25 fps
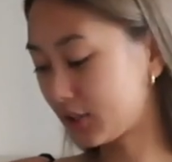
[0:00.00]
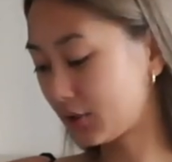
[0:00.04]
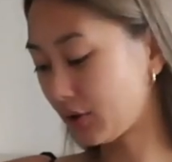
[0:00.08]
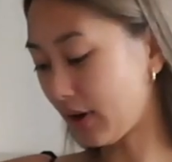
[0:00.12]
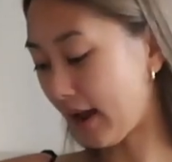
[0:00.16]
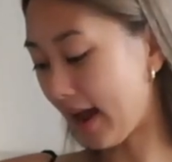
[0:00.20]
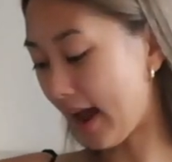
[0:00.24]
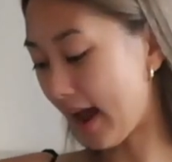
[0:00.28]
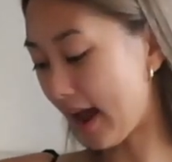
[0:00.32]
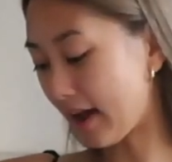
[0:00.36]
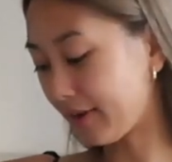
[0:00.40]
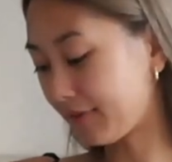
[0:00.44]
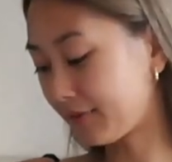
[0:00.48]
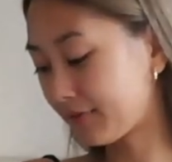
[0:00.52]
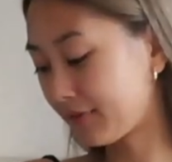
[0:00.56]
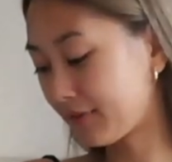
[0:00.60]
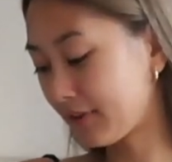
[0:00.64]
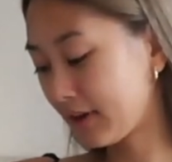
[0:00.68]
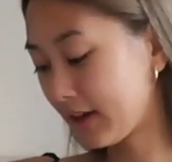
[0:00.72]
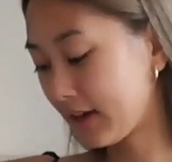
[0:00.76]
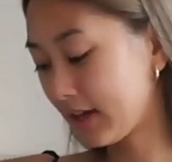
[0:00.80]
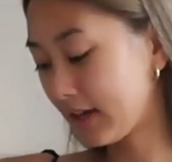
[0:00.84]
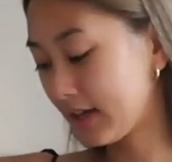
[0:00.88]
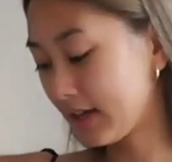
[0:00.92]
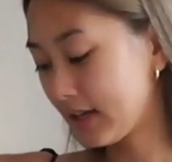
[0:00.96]
to have
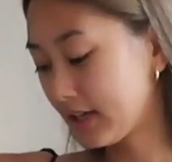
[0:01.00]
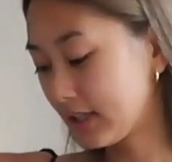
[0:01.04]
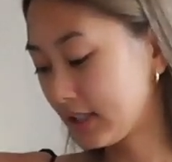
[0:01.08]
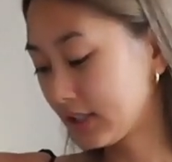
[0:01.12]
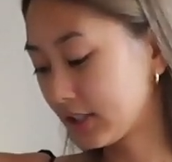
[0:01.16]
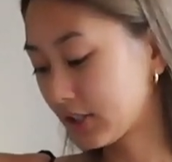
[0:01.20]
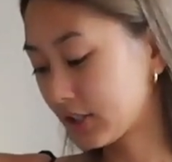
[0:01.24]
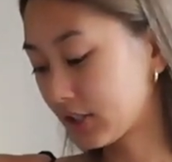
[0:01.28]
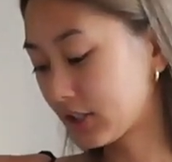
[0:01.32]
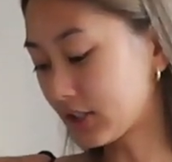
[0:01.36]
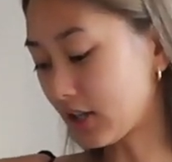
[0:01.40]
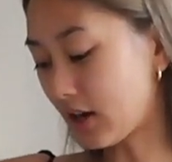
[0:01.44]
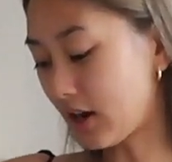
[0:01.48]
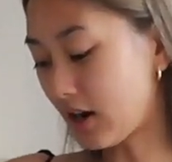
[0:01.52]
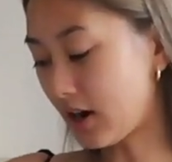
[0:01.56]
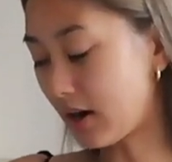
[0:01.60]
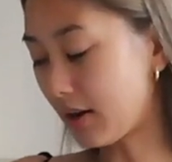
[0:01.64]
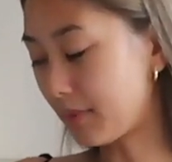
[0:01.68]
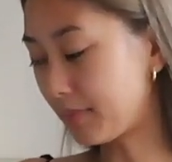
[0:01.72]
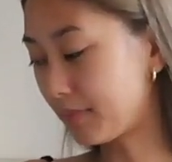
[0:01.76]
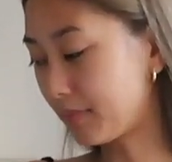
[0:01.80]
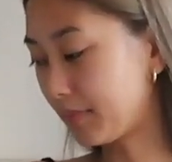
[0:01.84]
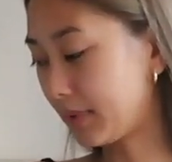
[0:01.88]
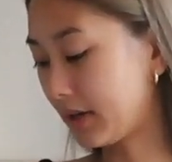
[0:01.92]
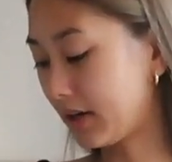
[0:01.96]

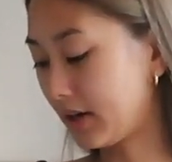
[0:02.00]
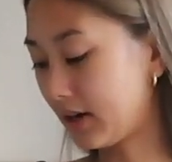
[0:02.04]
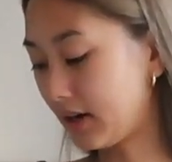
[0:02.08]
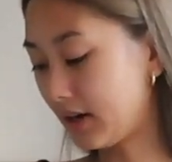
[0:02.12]
some